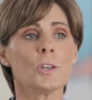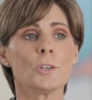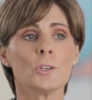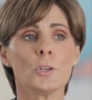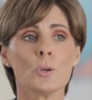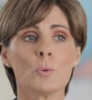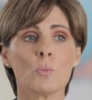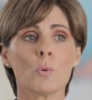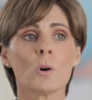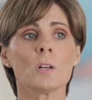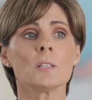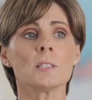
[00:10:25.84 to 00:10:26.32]

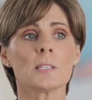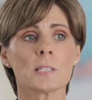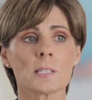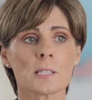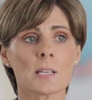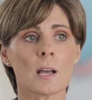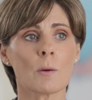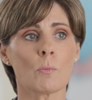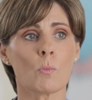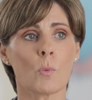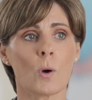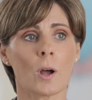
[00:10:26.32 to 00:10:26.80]
You want
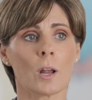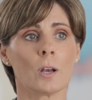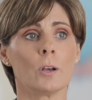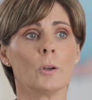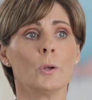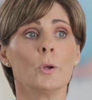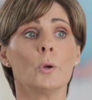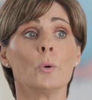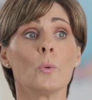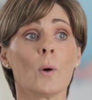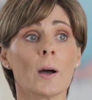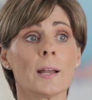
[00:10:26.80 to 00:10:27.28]
someone
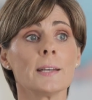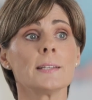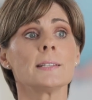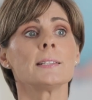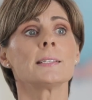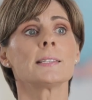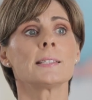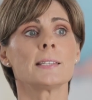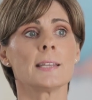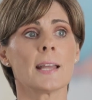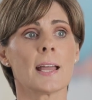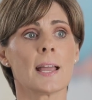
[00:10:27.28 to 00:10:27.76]
who
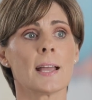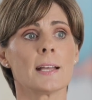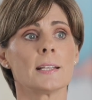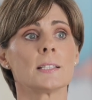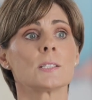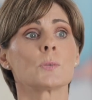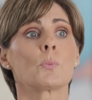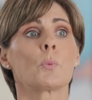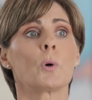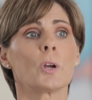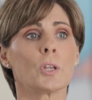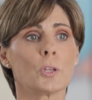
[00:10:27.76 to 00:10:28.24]

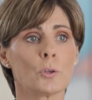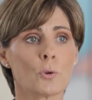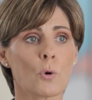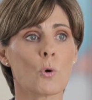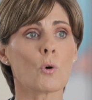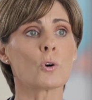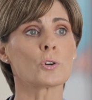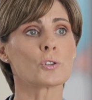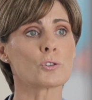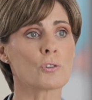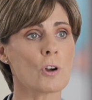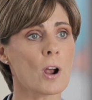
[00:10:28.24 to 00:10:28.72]
understands what
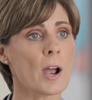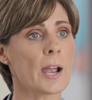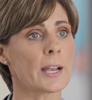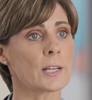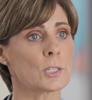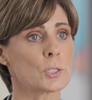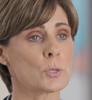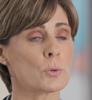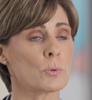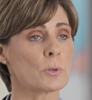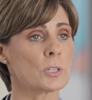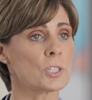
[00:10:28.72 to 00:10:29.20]
you're
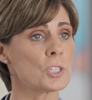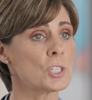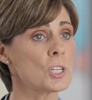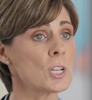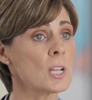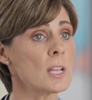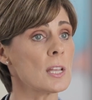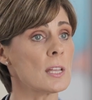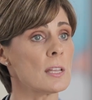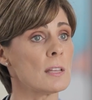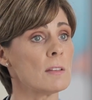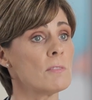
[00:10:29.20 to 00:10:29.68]
trying to
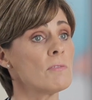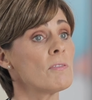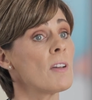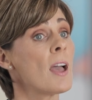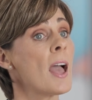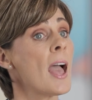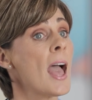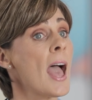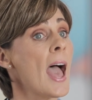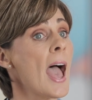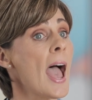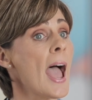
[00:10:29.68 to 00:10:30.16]
achieve
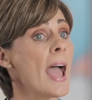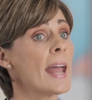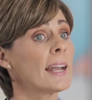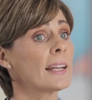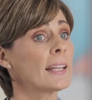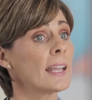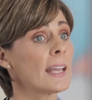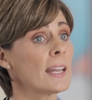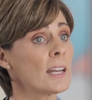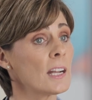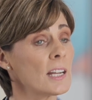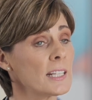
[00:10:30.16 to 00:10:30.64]

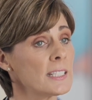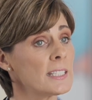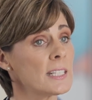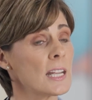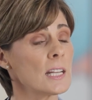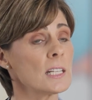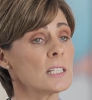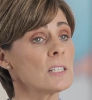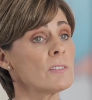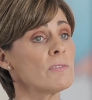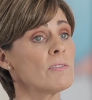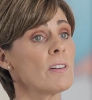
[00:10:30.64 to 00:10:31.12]
and can
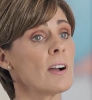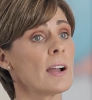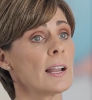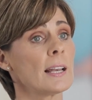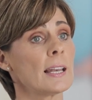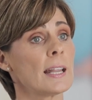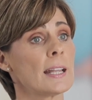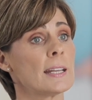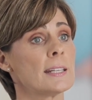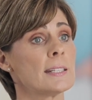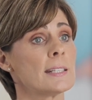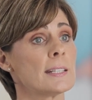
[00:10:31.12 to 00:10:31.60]
identify
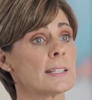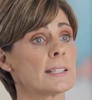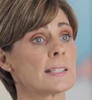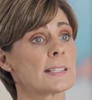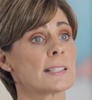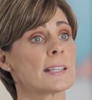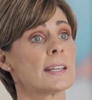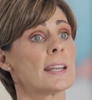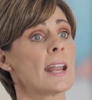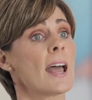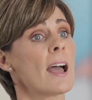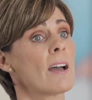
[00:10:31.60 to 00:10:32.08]
lenders
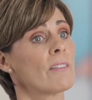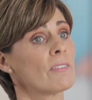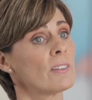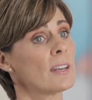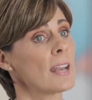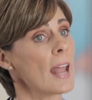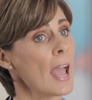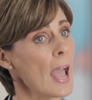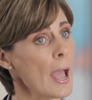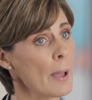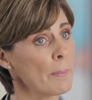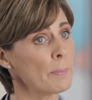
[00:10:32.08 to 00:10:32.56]
that have
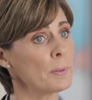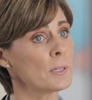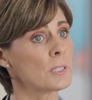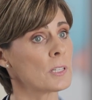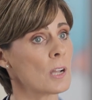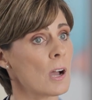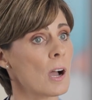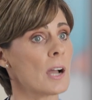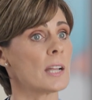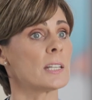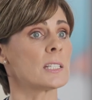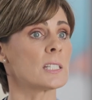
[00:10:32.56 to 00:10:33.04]
an
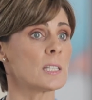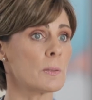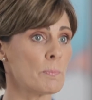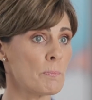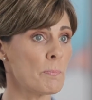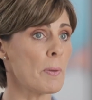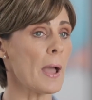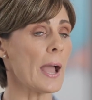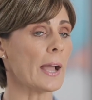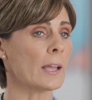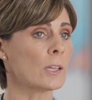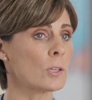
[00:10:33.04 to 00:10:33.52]
appetite to
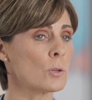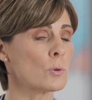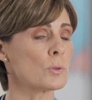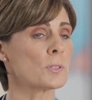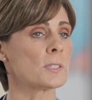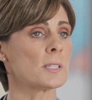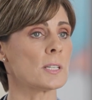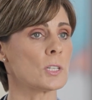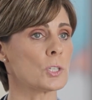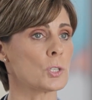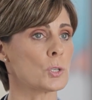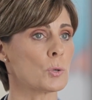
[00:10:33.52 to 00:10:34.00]
back your
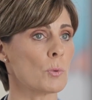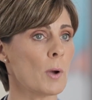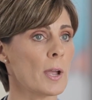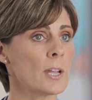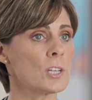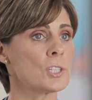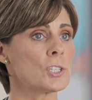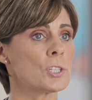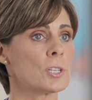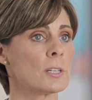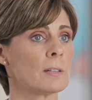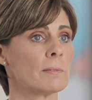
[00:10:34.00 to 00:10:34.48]

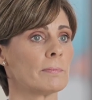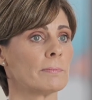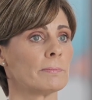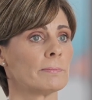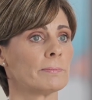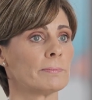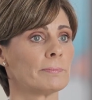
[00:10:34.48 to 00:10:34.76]
situation.